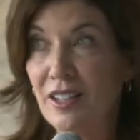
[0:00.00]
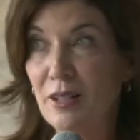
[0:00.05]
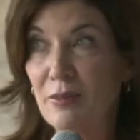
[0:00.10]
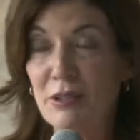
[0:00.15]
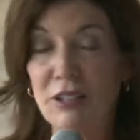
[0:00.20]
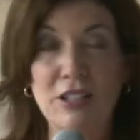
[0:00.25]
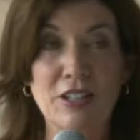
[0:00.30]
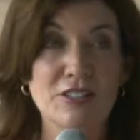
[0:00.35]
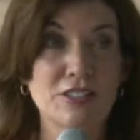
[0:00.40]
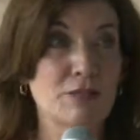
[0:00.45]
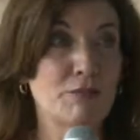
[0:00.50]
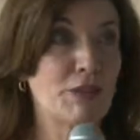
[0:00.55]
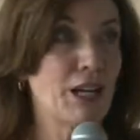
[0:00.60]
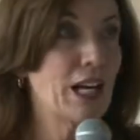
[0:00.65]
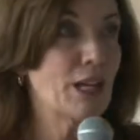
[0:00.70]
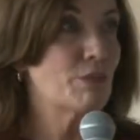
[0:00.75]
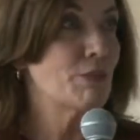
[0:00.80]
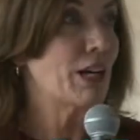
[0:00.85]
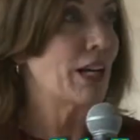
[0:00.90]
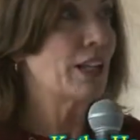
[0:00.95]
Because in
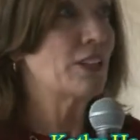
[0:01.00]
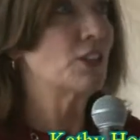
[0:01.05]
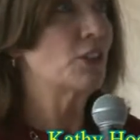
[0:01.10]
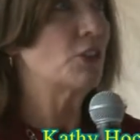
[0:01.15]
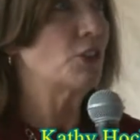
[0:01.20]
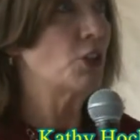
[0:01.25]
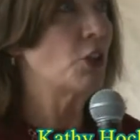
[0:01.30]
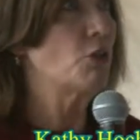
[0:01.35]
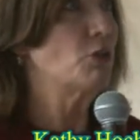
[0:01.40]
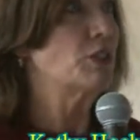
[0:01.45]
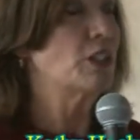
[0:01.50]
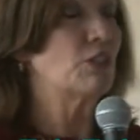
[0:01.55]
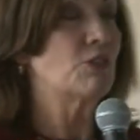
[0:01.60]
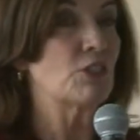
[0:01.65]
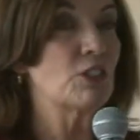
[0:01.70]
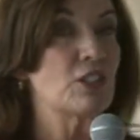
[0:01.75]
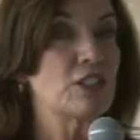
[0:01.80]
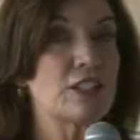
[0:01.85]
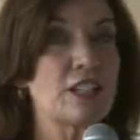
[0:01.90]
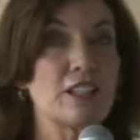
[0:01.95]
my mind, they're no
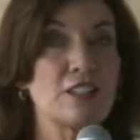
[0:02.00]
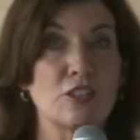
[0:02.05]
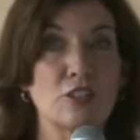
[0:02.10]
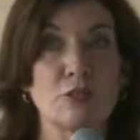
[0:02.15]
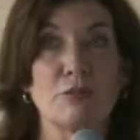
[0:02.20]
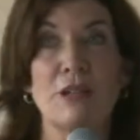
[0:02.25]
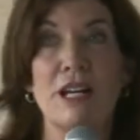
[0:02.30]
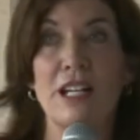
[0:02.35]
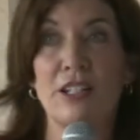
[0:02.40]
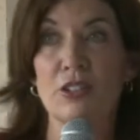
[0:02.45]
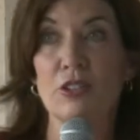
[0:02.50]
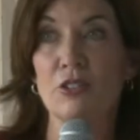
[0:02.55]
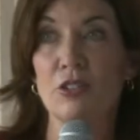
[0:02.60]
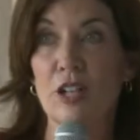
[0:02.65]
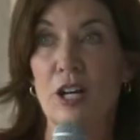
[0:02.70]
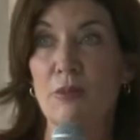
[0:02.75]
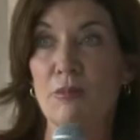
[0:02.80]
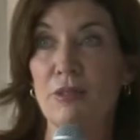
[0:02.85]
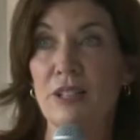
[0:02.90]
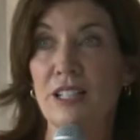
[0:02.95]
different than the tobacco
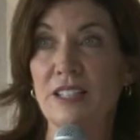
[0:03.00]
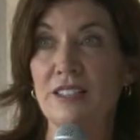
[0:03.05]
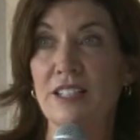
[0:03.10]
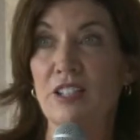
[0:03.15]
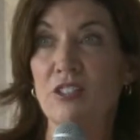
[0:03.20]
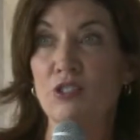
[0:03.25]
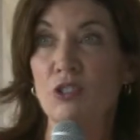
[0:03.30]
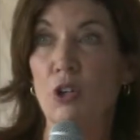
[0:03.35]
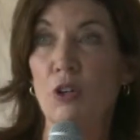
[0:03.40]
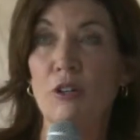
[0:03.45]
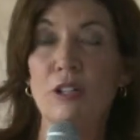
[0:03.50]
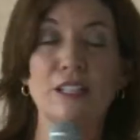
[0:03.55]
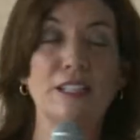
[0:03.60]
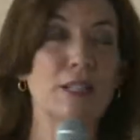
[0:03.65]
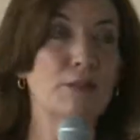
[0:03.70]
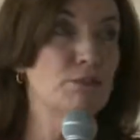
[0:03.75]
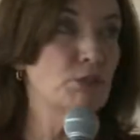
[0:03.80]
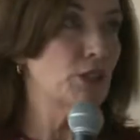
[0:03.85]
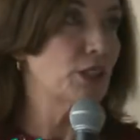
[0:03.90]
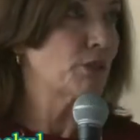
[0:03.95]
companies that
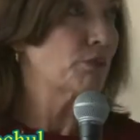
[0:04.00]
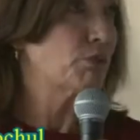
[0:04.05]
knowingly put a